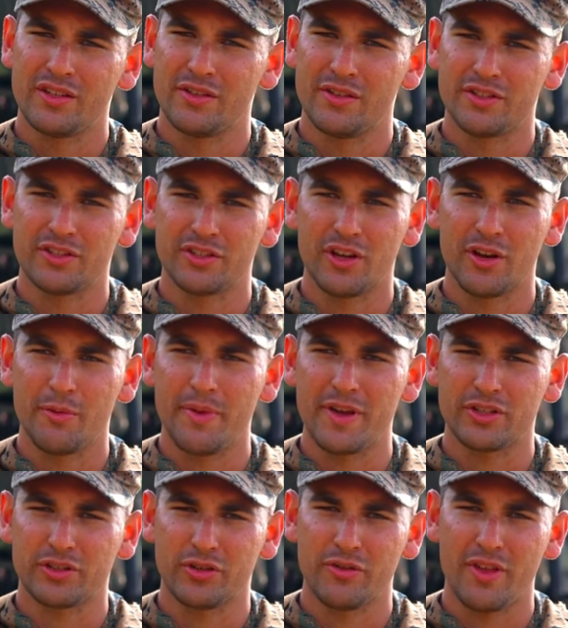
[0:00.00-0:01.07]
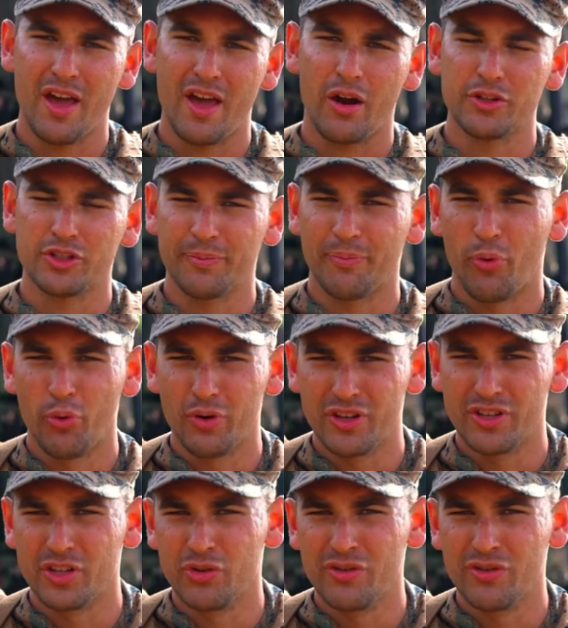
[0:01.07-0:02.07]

So this is gonna make sure that our supported